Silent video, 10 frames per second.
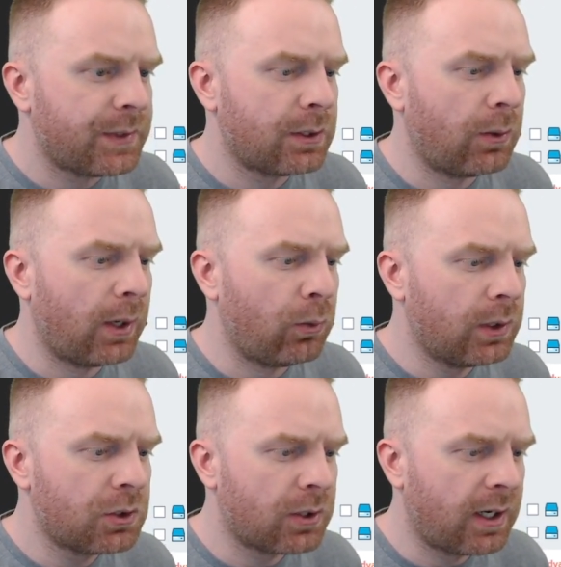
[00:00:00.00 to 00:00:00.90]
So I
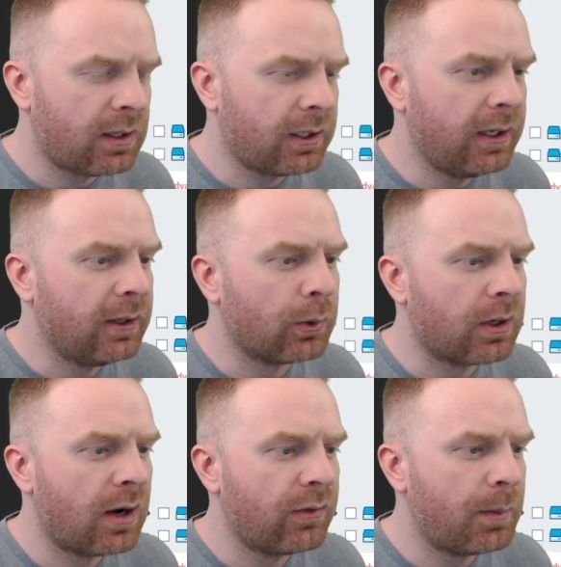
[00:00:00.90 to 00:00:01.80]
will try clicking the
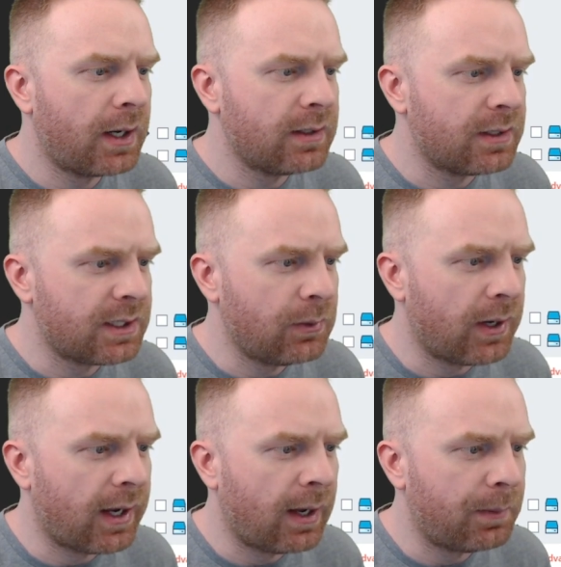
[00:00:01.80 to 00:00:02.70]
recover button to see
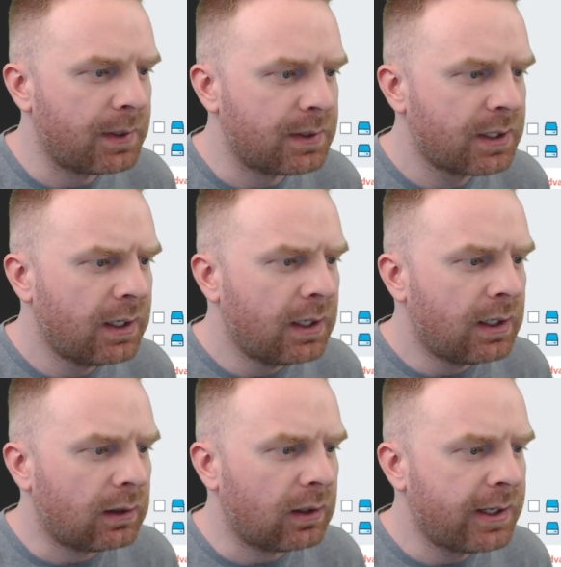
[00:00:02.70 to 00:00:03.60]
what happens.
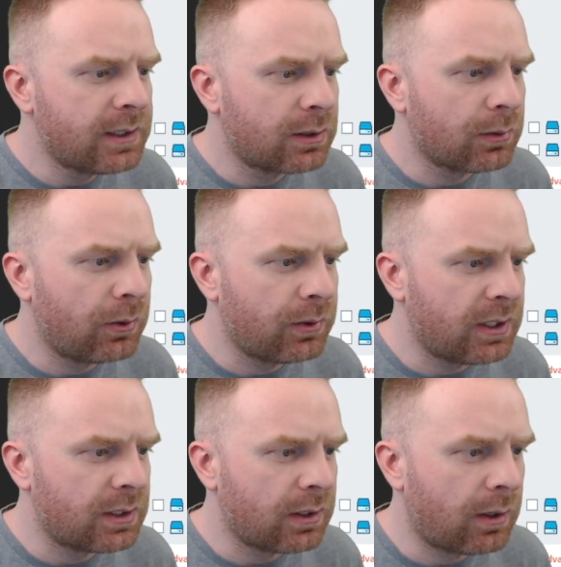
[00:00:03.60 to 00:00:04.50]
Let's throw
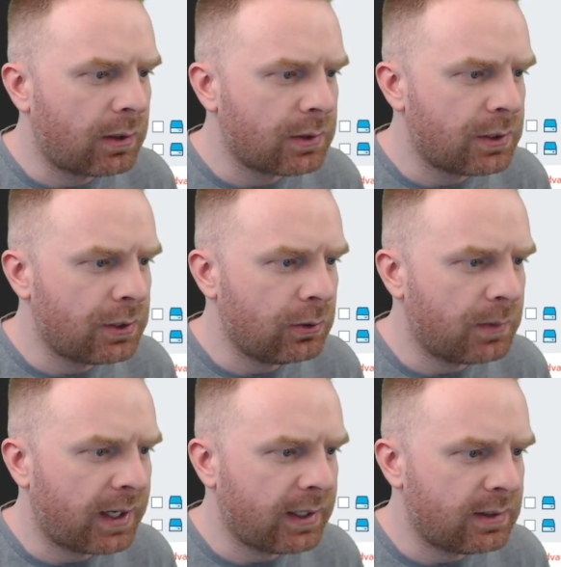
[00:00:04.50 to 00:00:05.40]
this onto
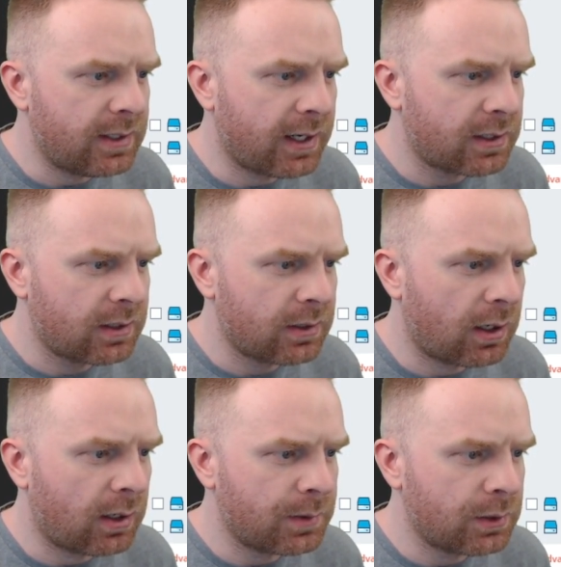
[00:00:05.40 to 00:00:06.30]
my
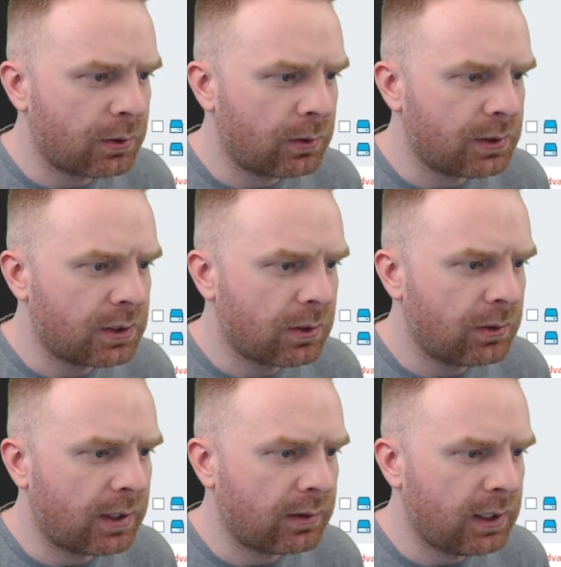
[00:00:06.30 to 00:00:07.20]
desktop. So I'll just go
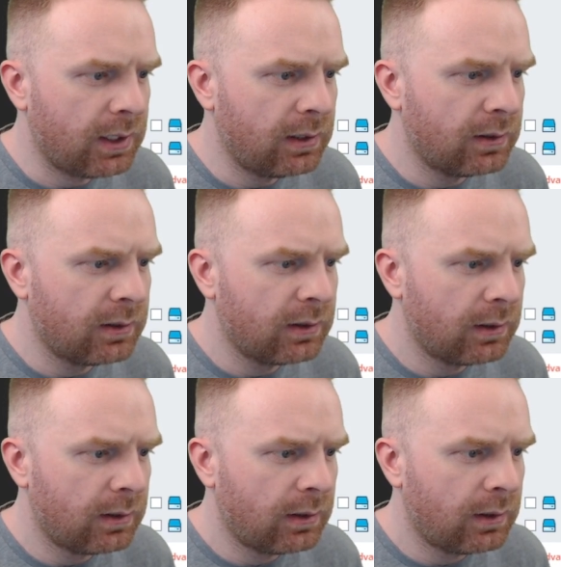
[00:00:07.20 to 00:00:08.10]
down here,
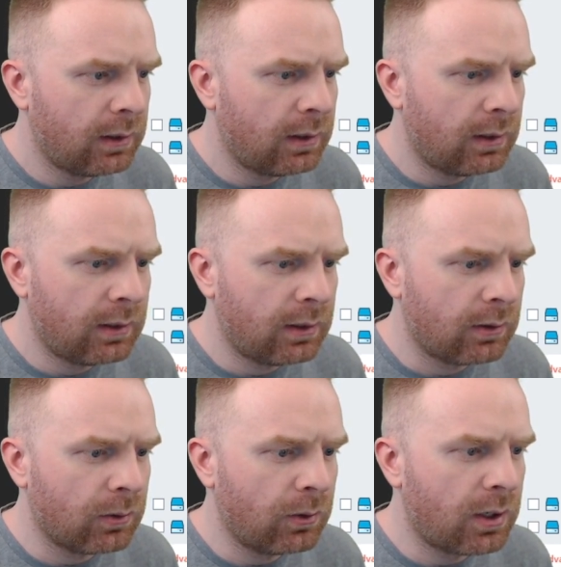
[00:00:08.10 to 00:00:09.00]

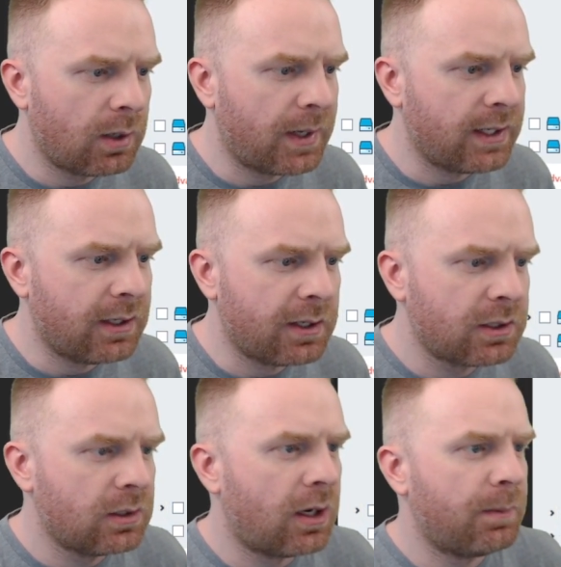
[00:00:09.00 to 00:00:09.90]
throw it onto my
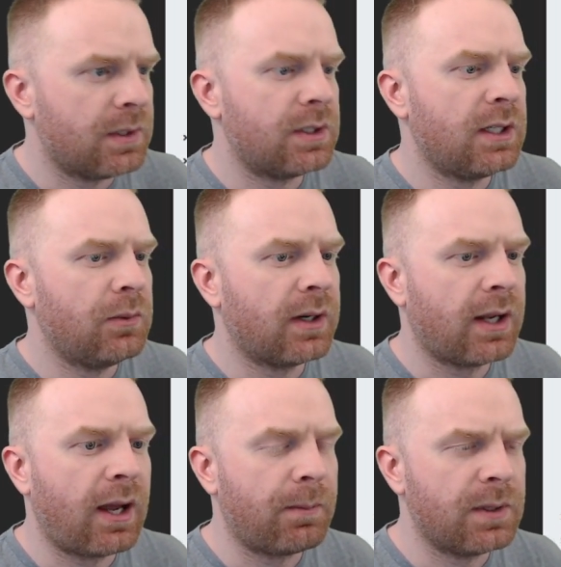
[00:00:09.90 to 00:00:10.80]
desktop and see what
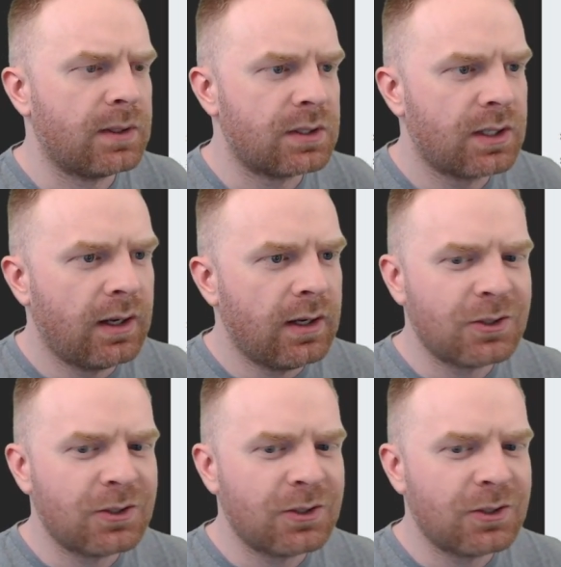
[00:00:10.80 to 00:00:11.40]
happens.